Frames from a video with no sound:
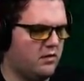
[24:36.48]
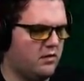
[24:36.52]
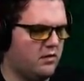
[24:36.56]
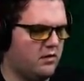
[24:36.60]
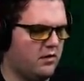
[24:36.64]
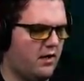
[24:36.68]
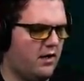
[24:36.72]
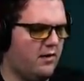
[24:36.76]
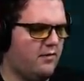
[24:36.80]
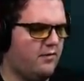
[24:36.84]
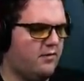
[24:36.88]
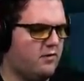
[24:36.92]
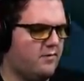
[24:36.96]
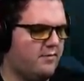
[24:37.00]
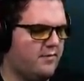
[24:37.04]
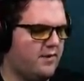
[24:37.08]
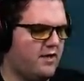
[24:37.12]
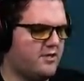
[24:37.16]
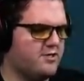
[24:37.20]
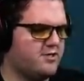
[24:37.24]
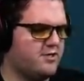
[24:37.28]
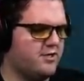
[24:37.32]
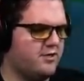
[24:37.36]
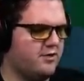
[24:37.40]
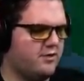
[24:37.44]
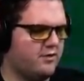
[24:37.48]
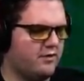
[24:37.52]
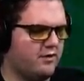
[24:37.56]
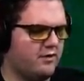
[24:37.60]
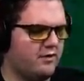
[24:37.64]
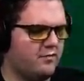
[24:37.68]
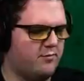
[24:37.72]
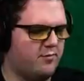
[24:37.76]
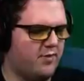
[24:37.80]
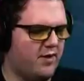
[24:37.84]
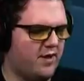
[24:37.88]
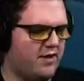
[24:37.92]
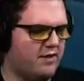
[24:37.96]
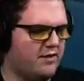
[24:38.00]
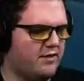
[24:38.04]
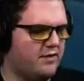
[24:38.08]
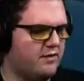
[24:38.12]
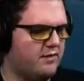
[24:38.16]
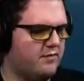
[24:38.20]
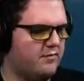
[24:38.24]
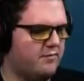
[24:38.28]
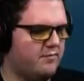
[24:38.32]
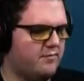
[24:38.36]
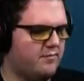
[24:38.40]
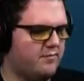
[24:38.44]
I would imagine you can abandon
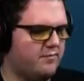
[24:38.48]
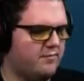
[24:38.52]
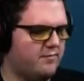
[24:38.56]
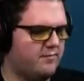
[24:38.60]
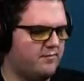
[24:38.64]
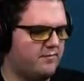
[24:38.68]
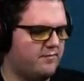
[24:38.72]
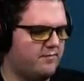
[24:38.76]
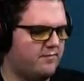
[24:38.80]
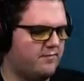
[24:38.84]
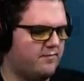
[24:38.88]
them.